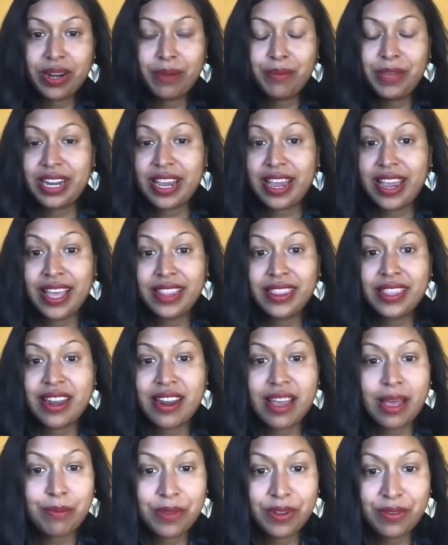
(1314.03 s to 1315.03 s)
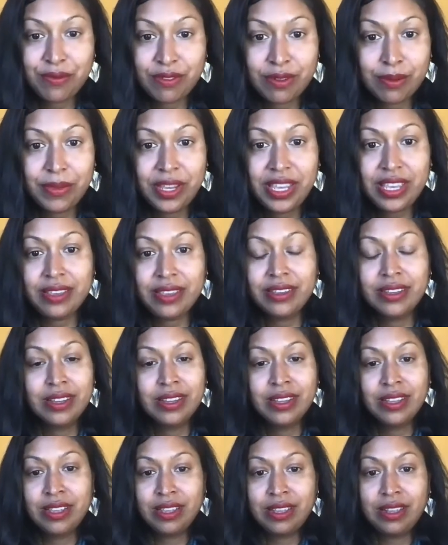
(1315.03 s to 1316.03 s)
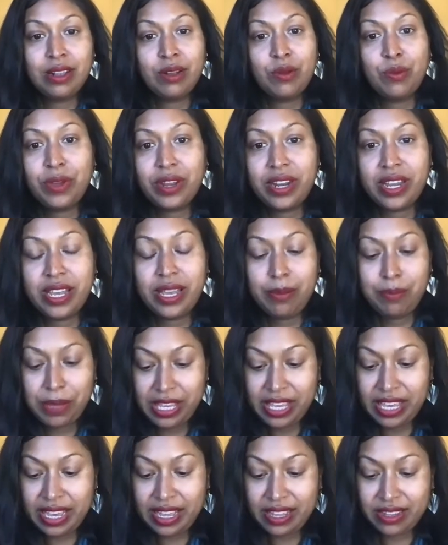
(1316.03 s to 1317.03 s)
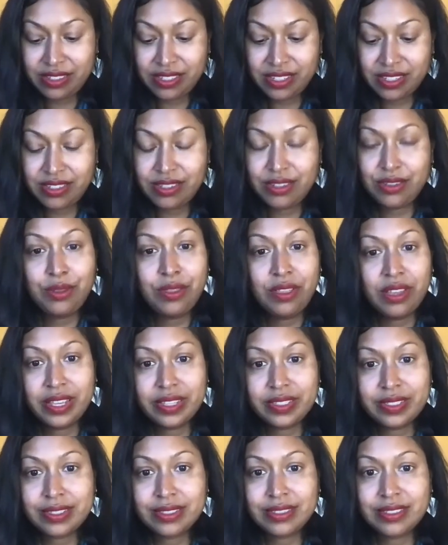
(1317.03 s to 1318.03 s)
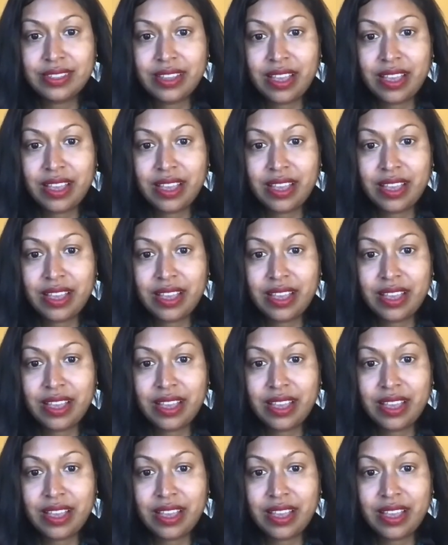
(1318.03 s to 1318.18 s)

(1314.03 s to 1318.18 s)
I mean, I had that happen for me when I began to do this.